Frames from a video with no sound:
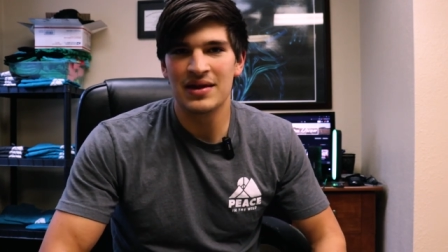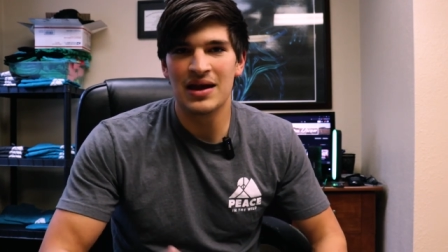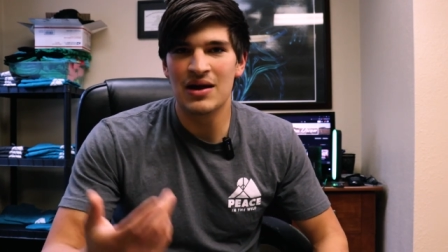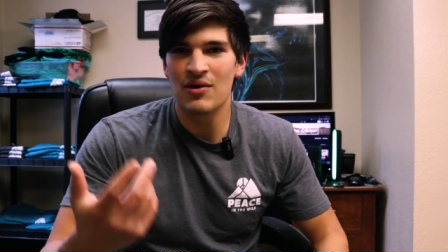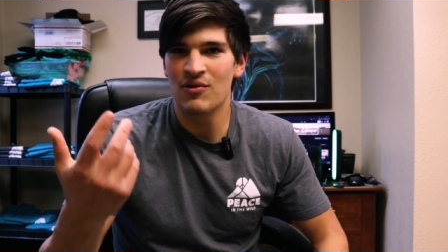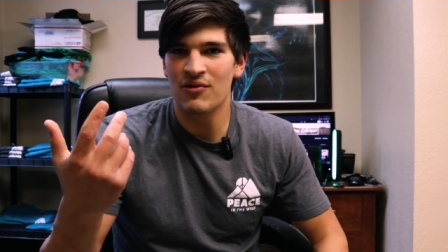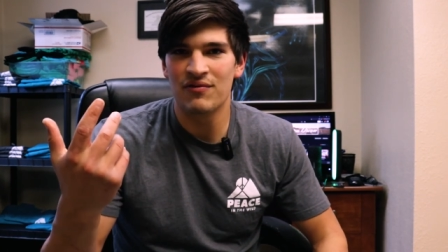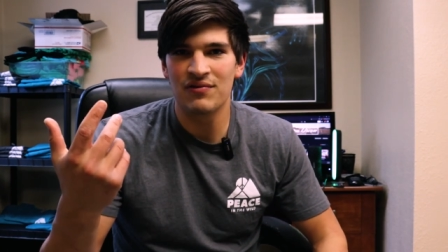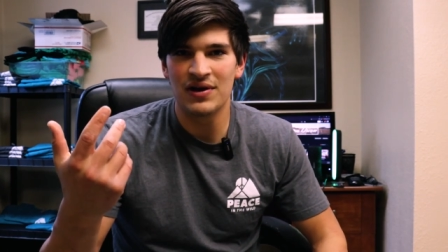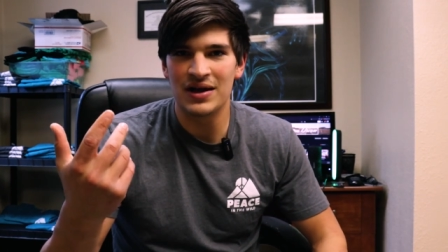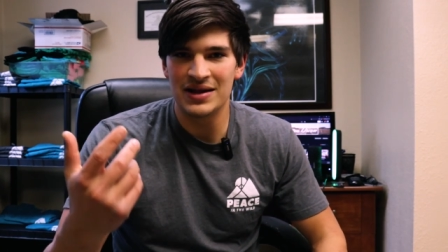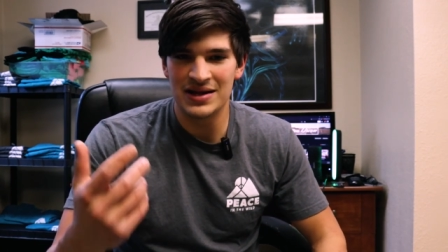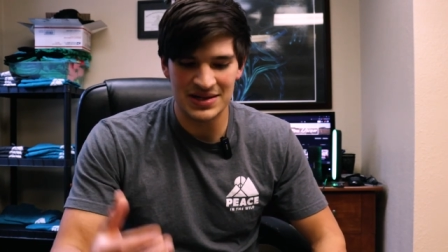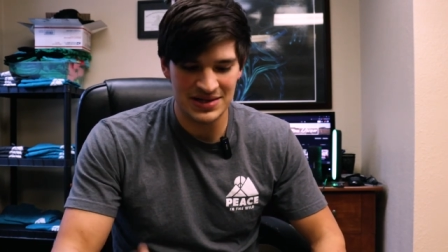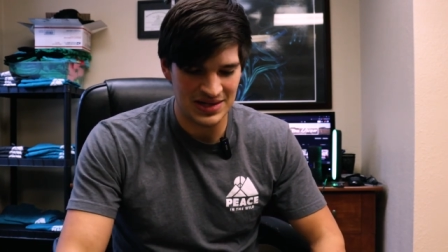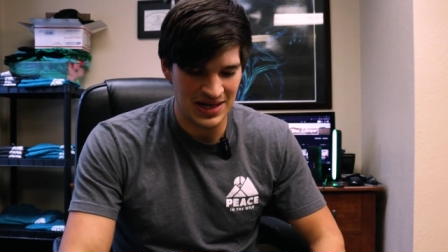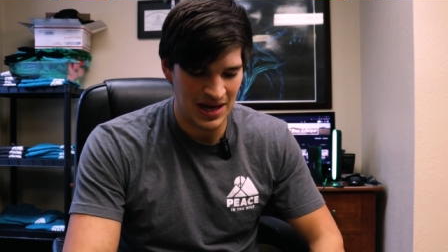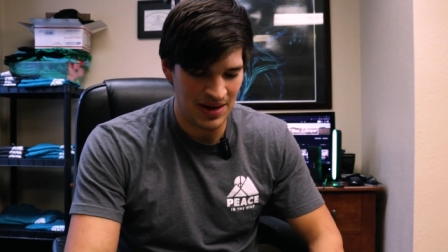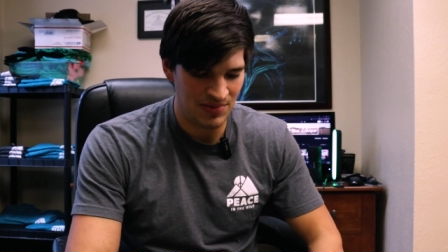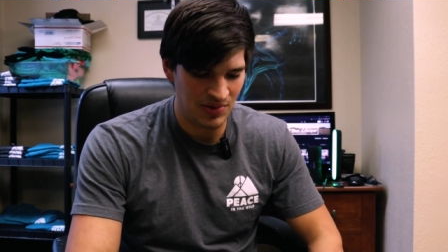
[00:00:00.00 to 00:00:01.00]
It will fly the
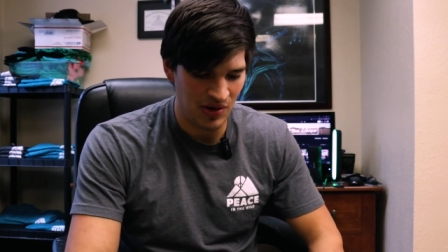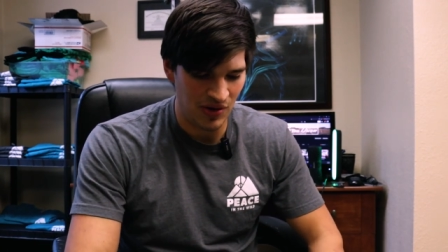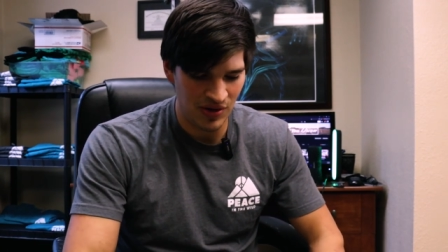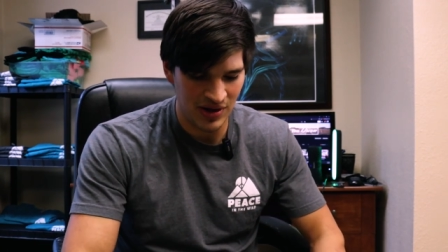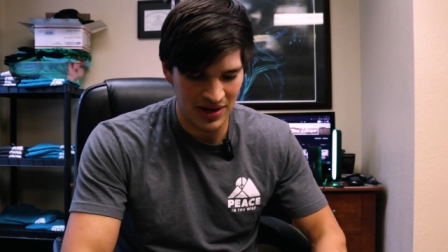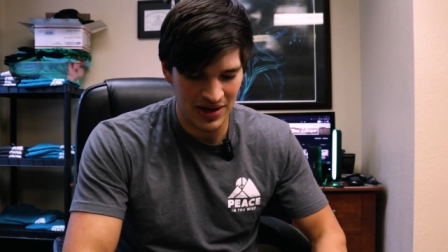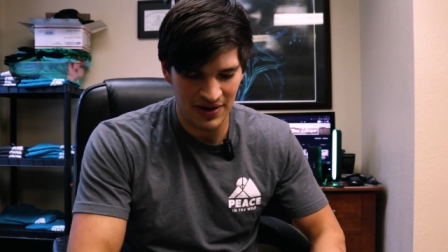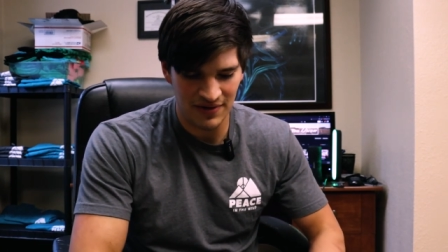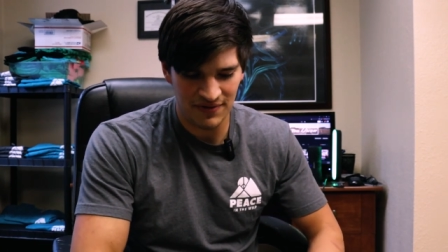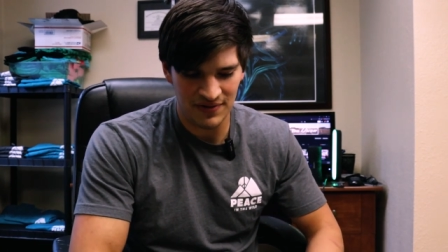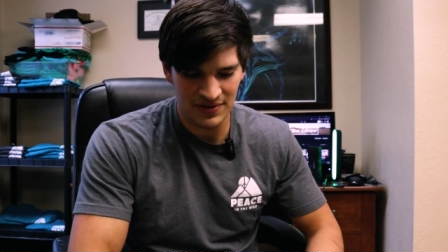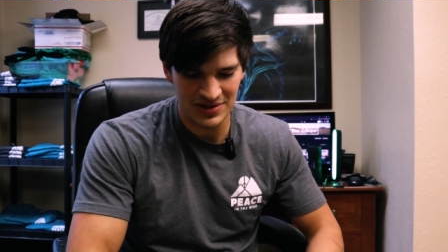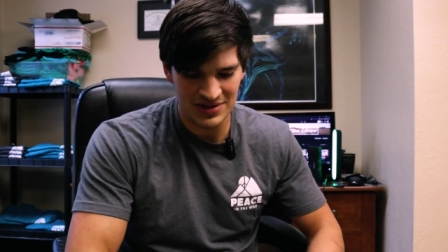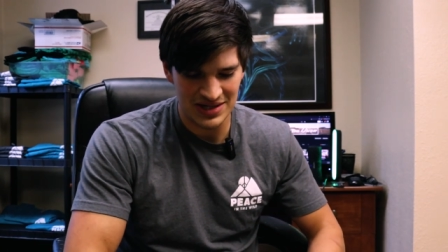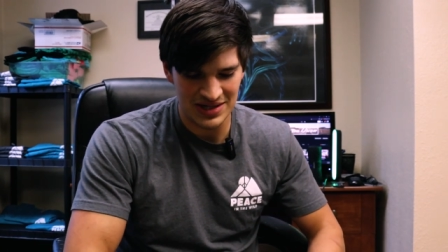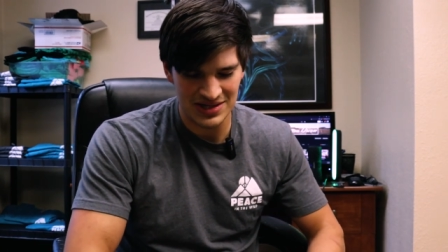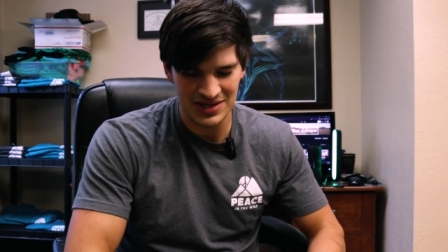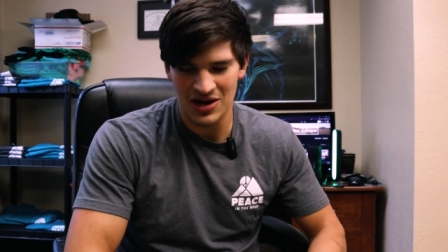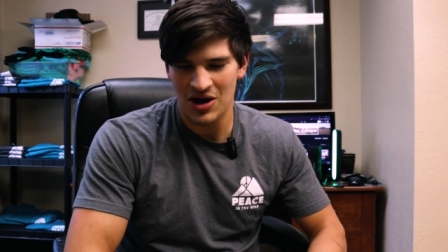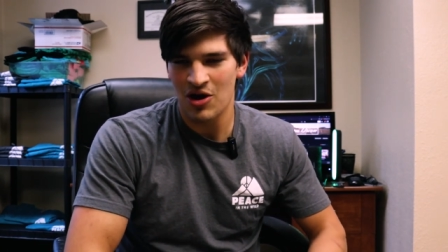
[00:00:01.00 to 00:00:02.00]
same. The only
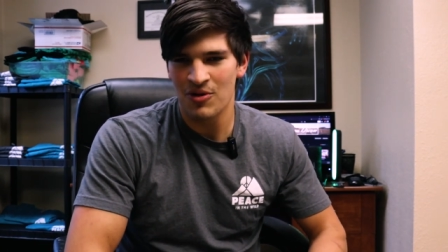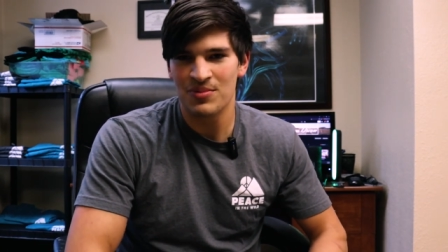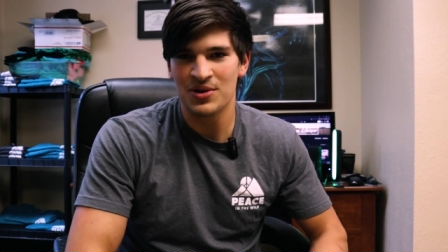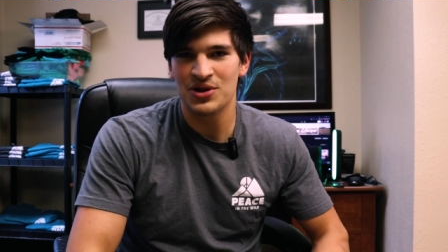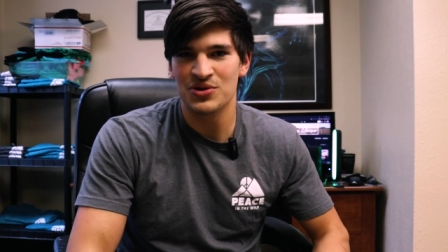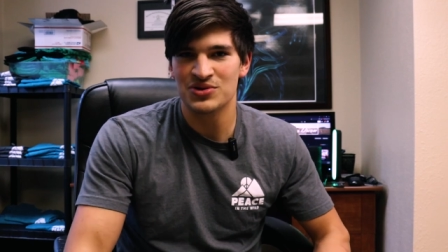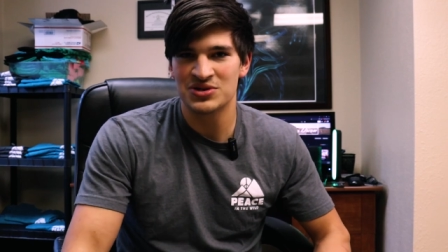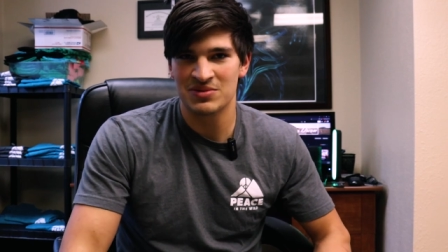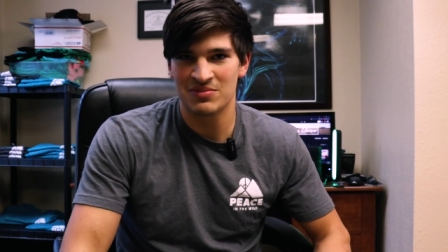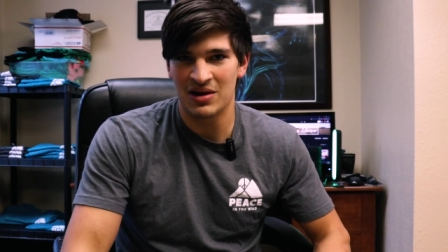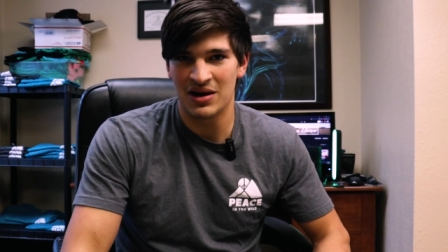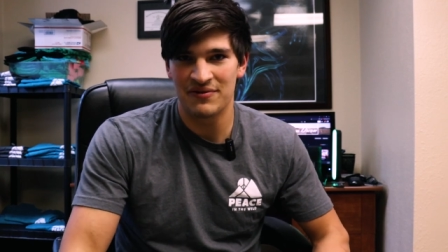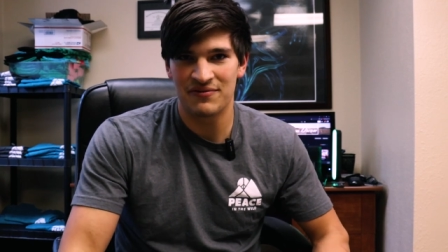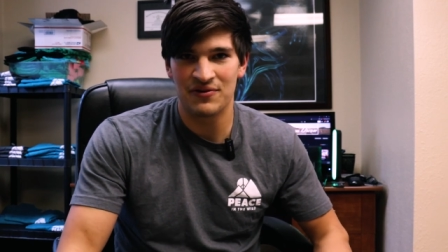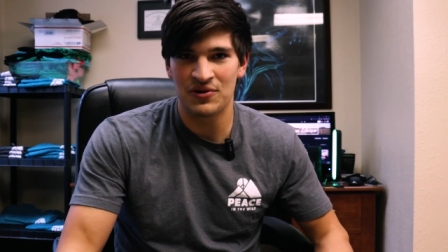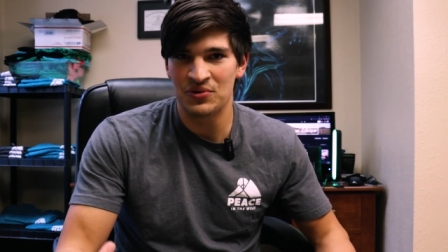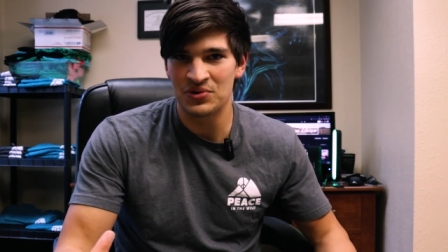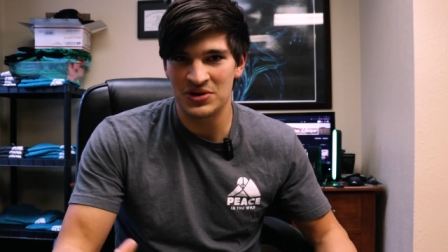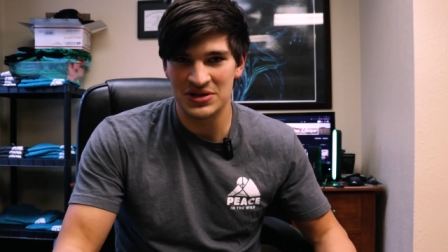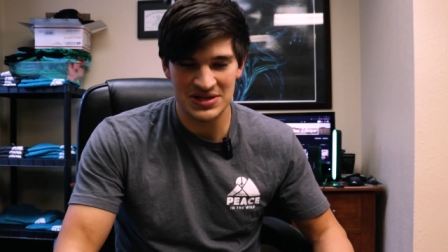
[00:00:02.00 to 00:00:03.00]
difference is I'll be using my
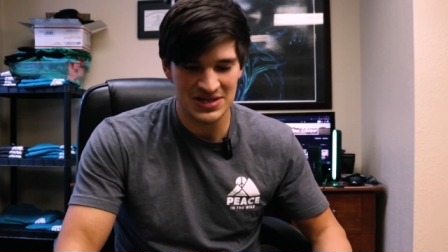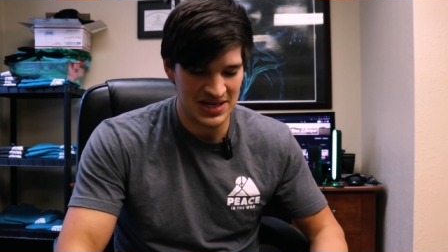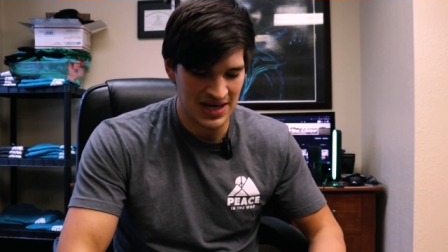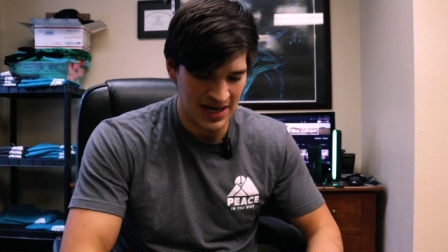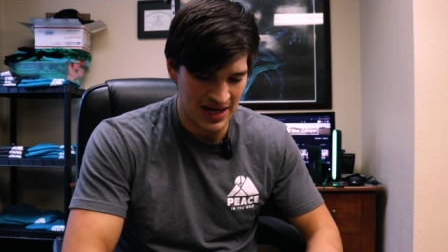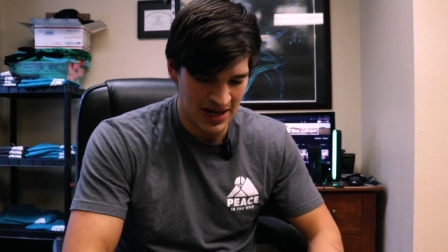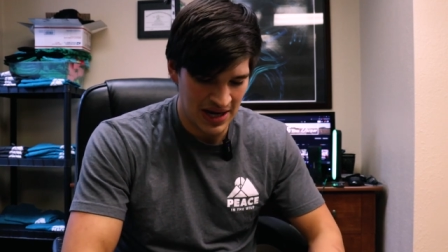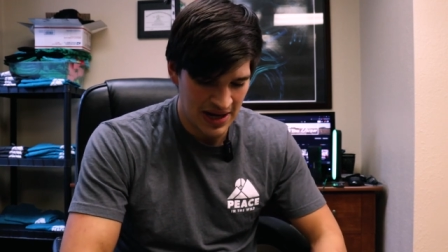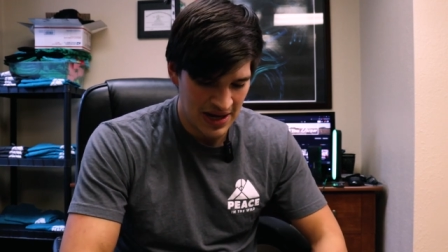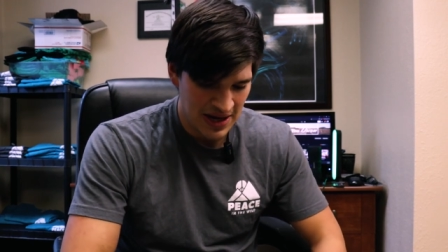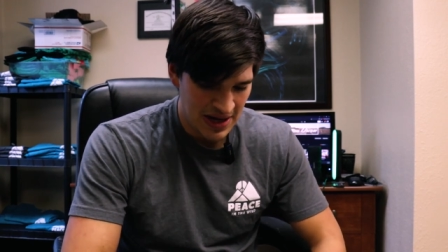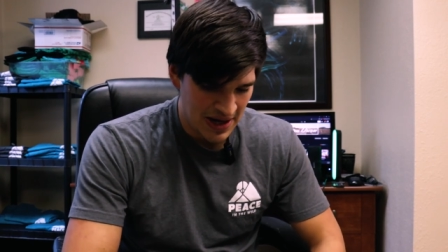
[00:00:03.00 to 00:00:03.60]
phone instead.